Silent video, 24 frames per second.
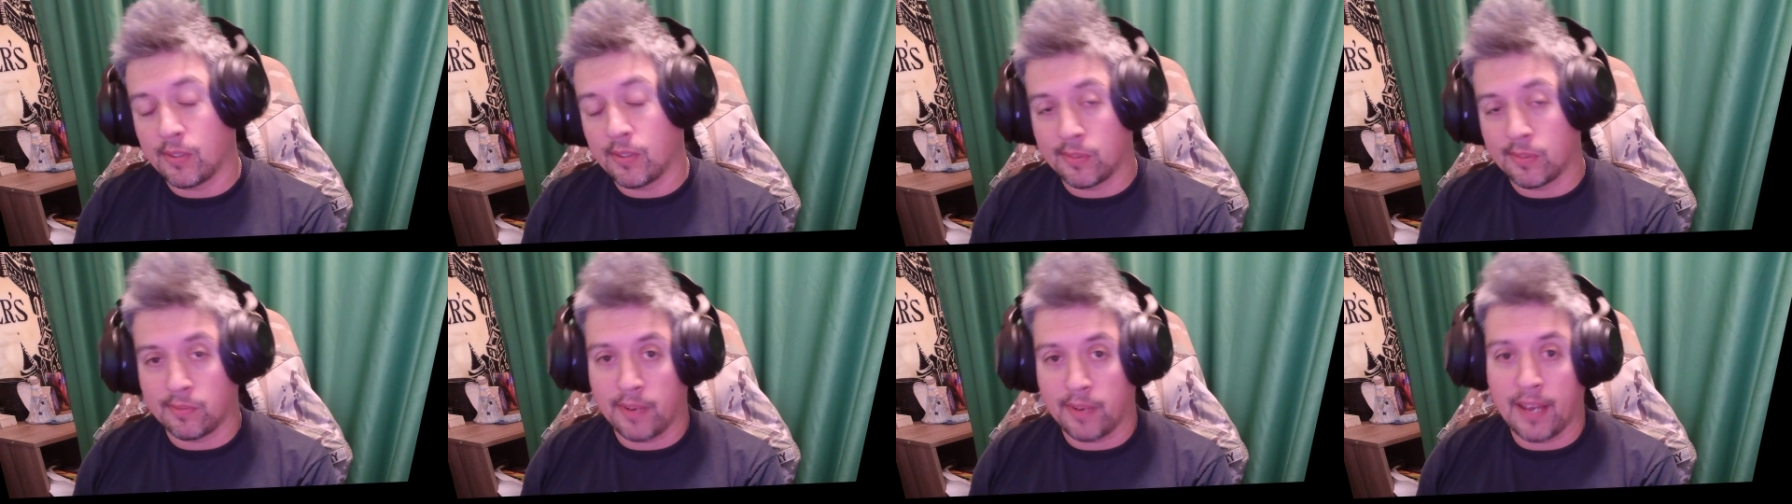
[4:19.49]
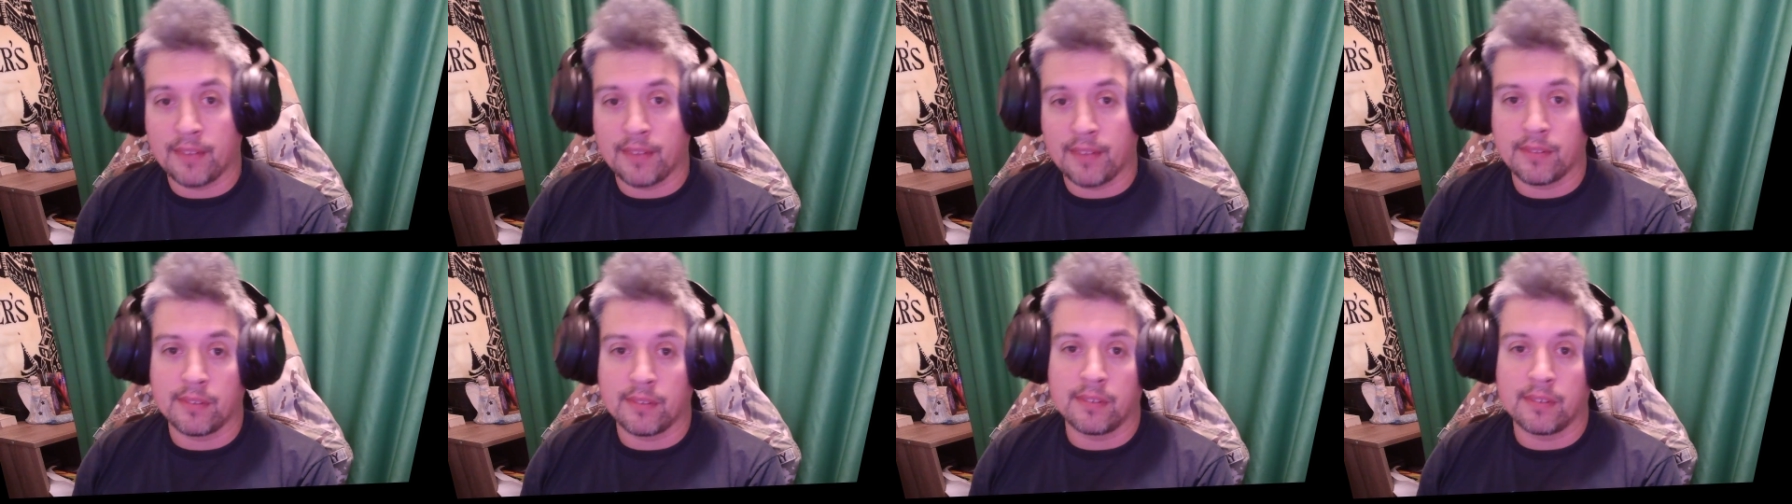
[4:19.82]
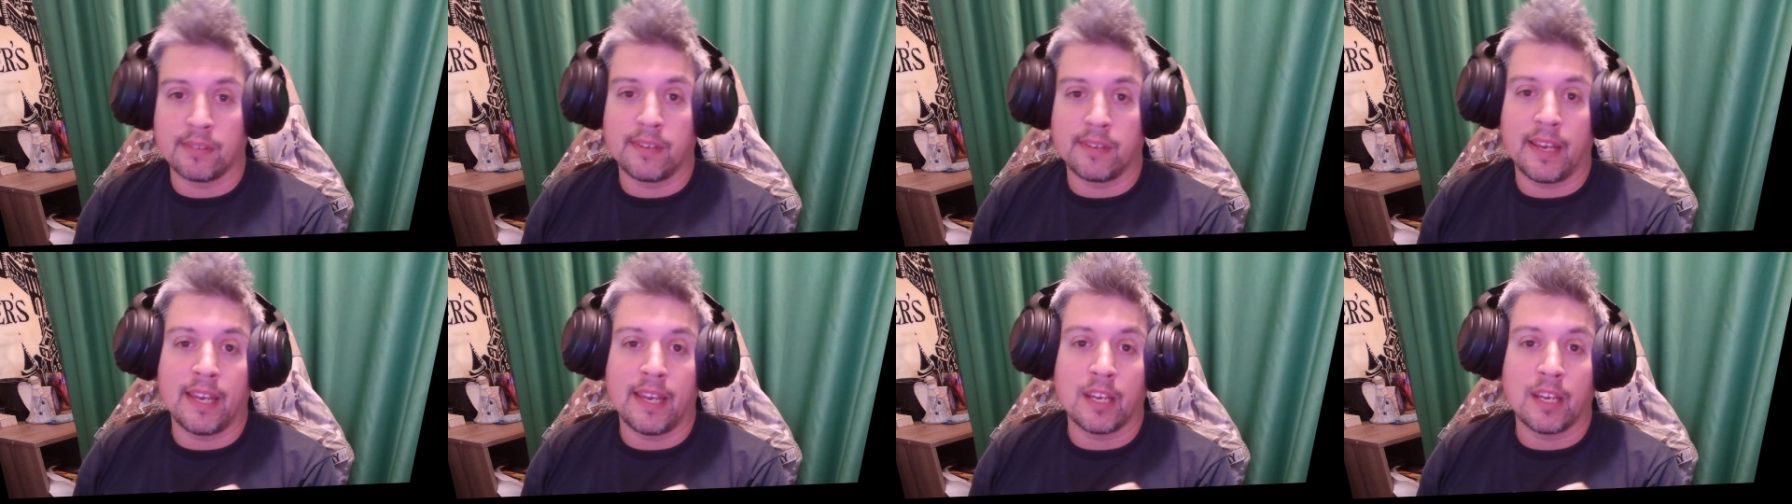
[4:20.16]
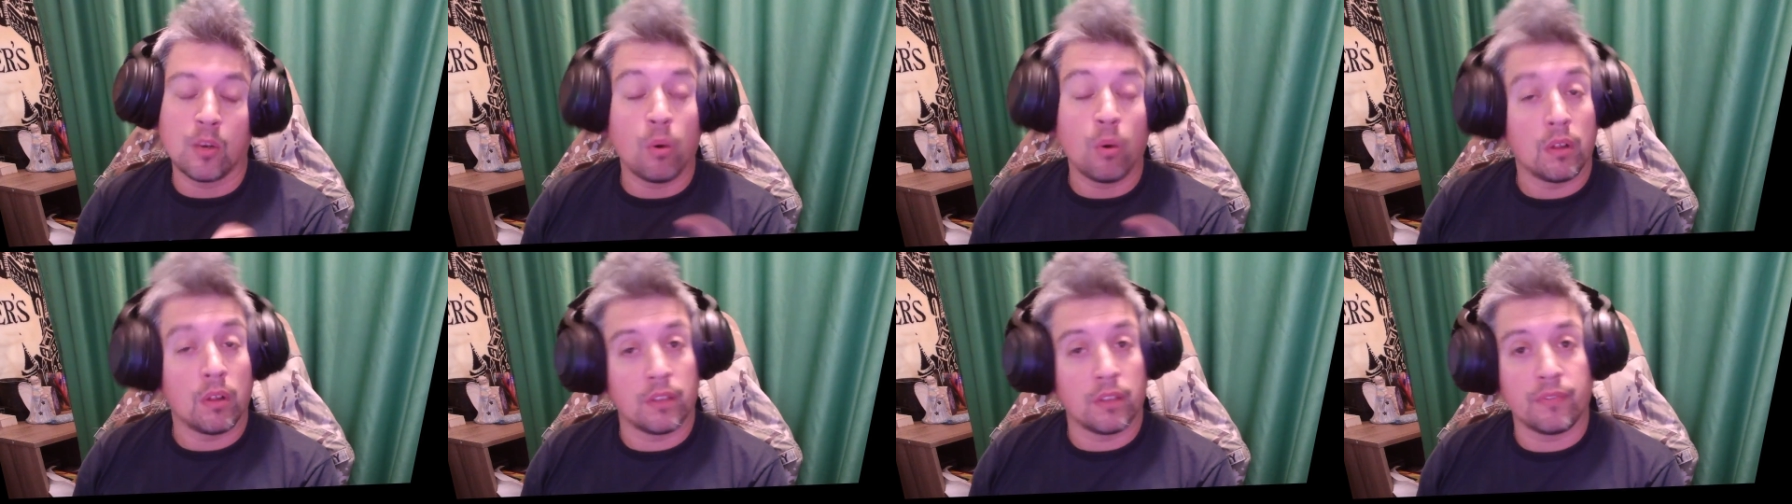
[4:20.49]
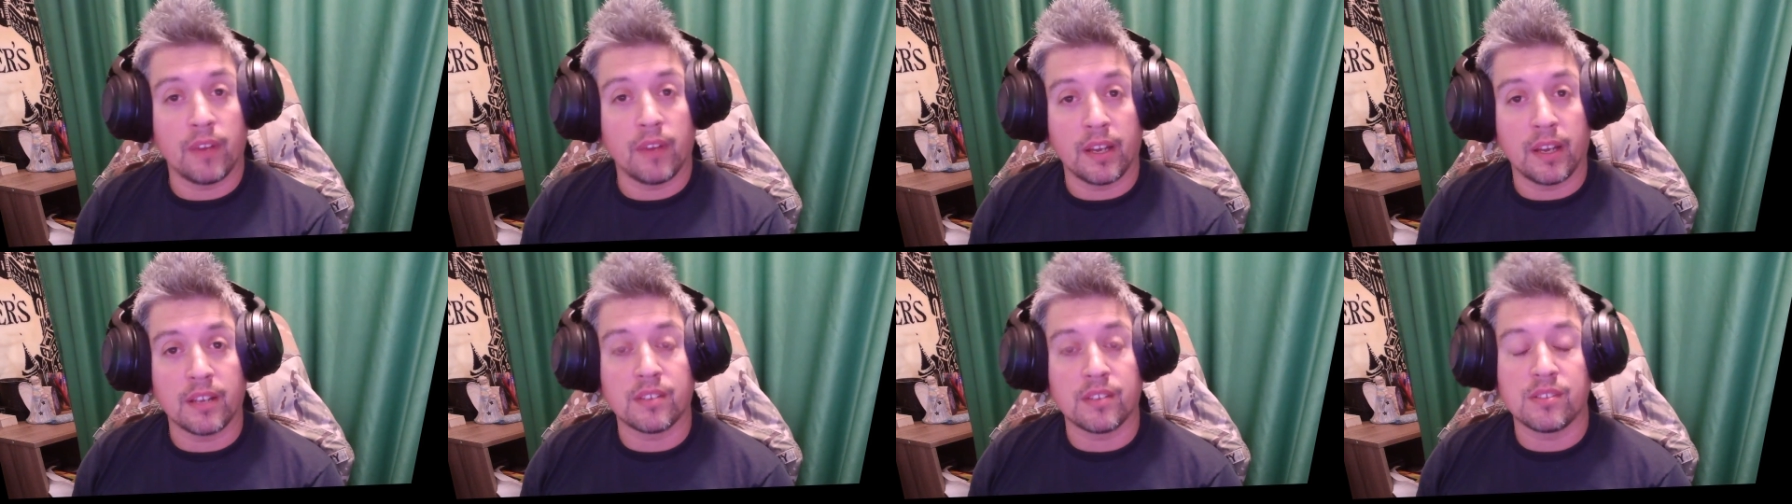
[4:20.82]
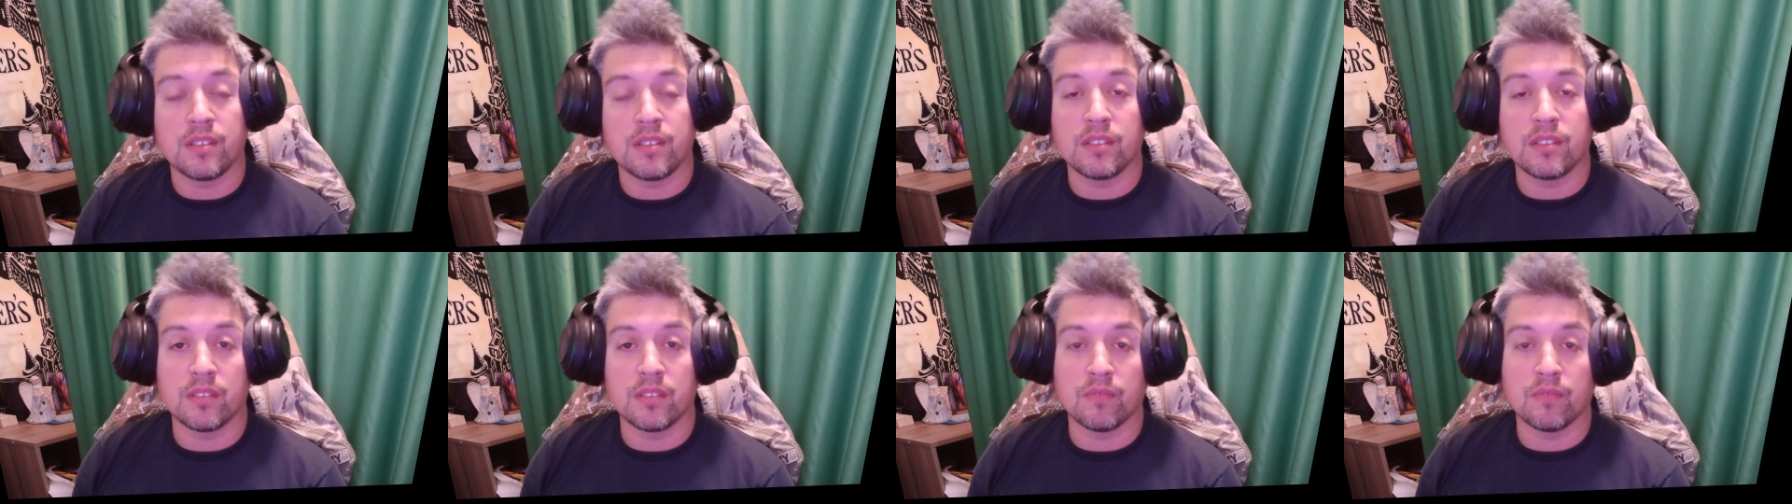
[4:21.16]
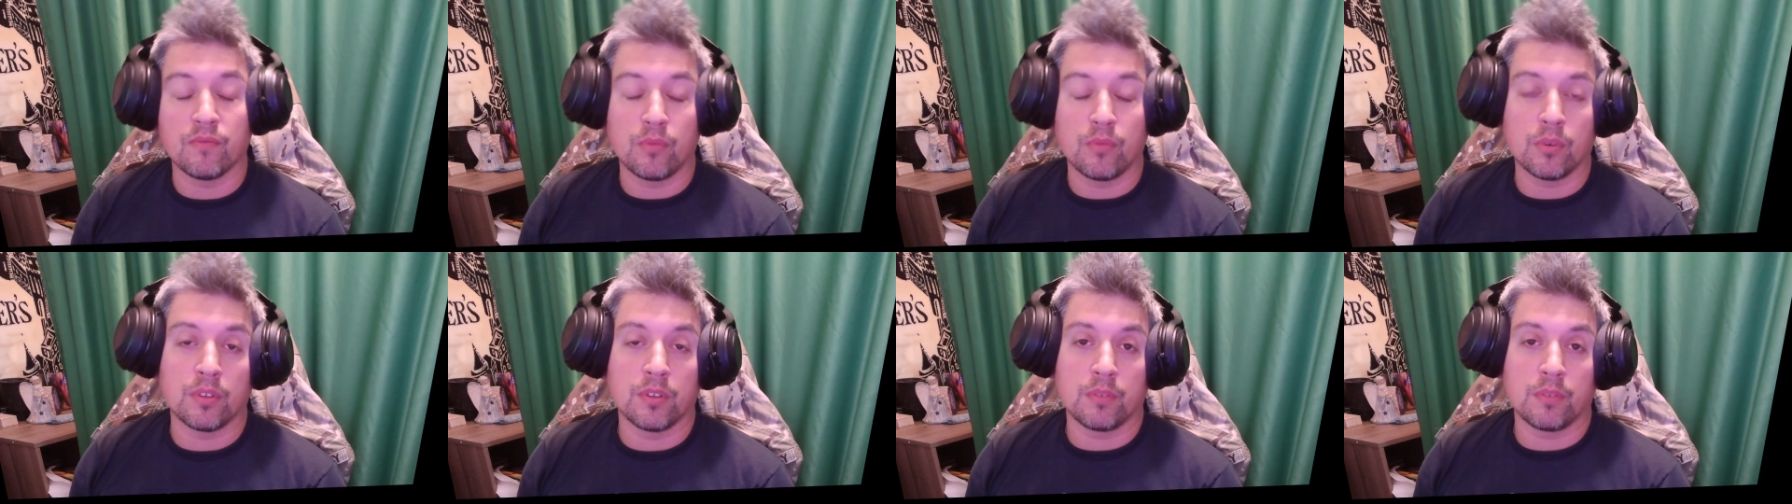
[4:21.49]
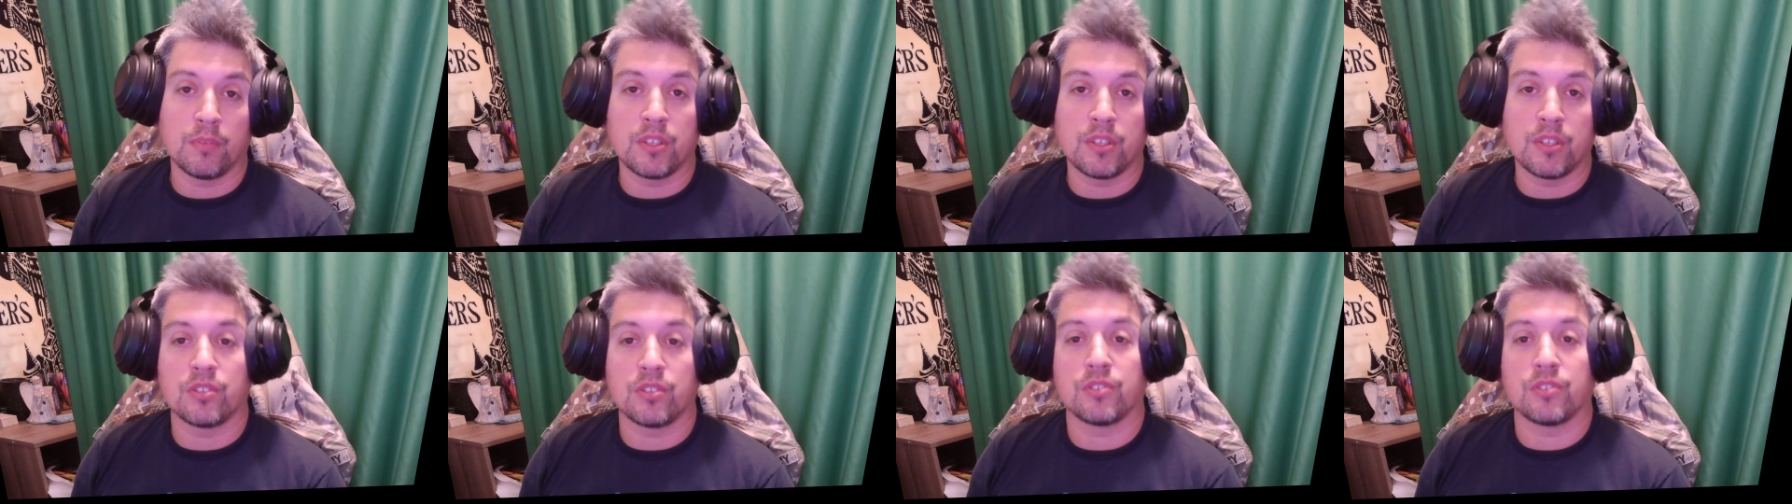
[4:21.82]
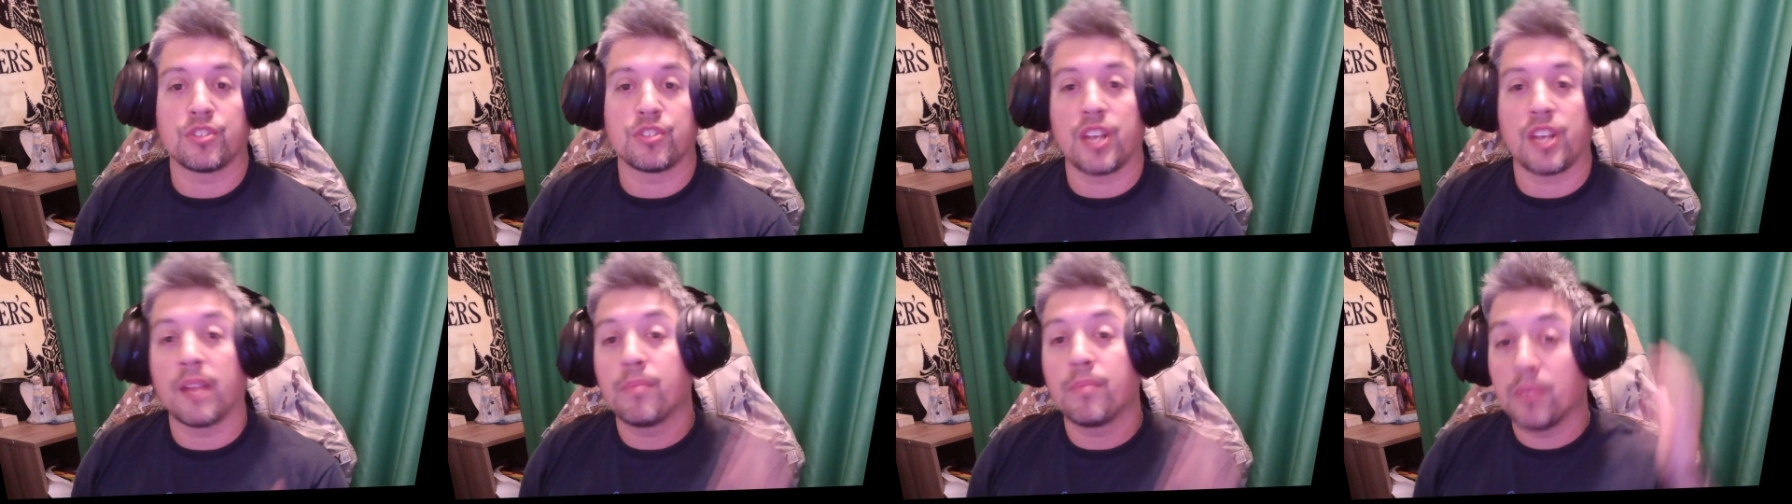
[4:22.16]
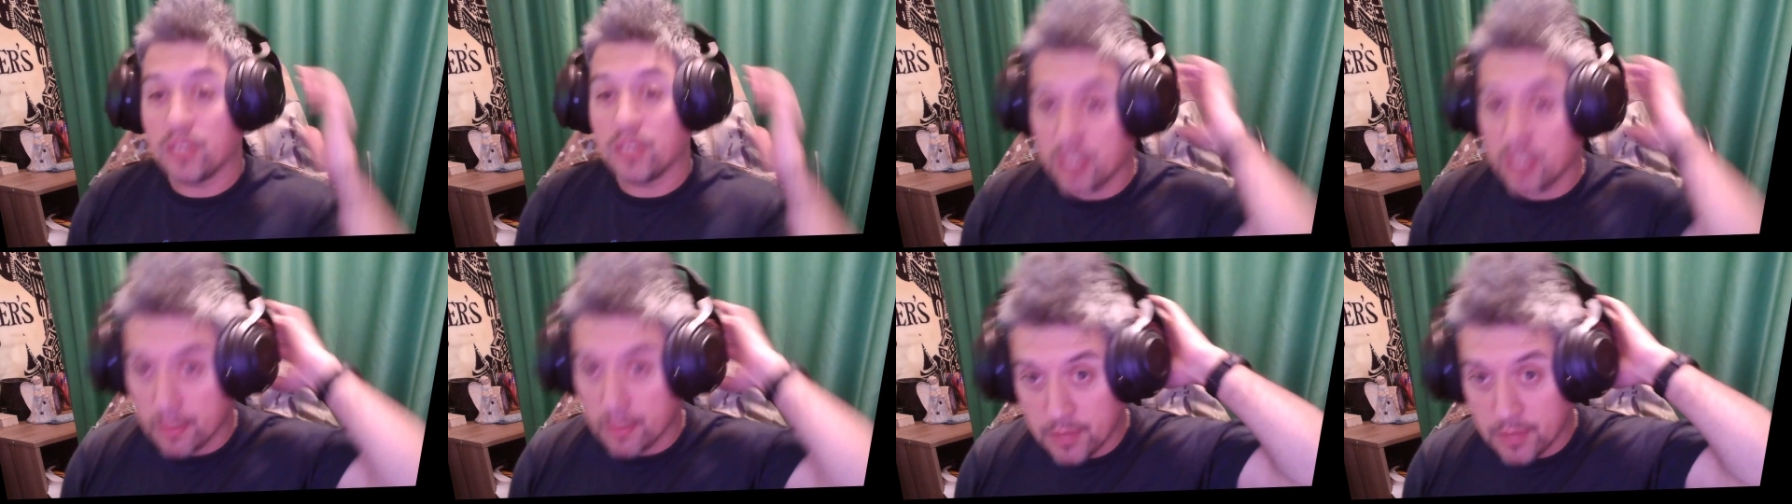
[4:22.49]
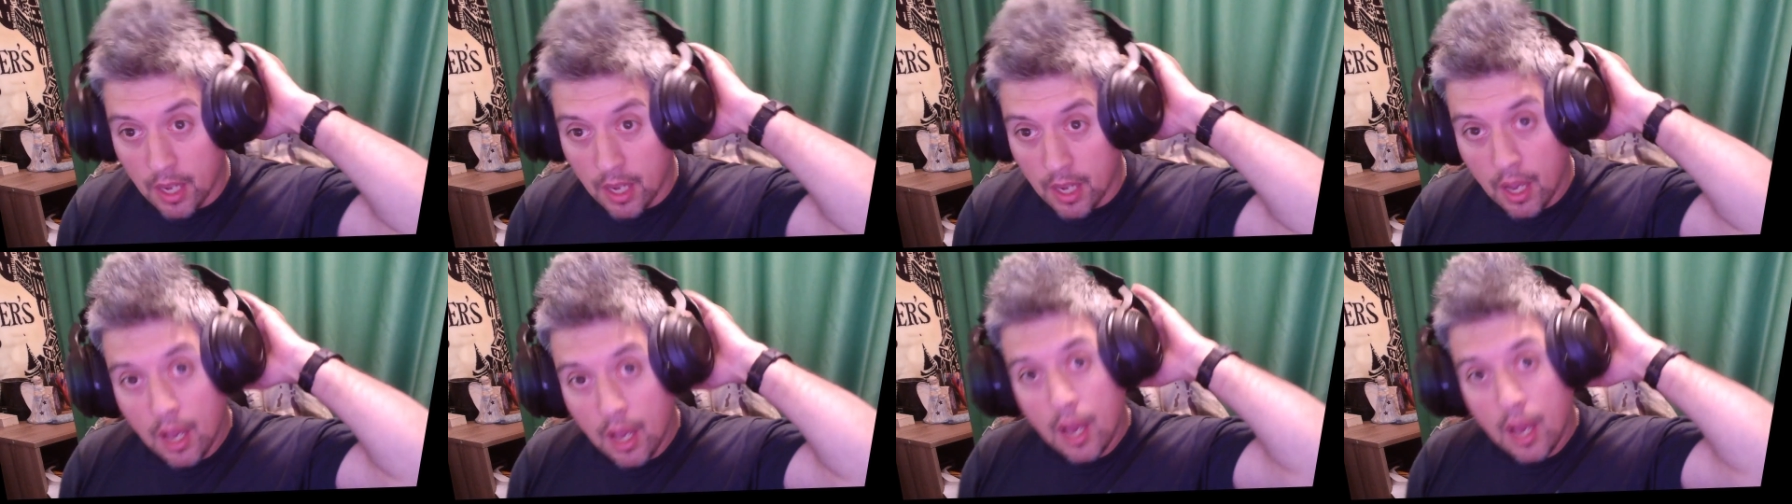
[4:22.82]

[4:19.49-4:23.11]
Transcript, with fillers: or rather a qualifying season for the regional championships,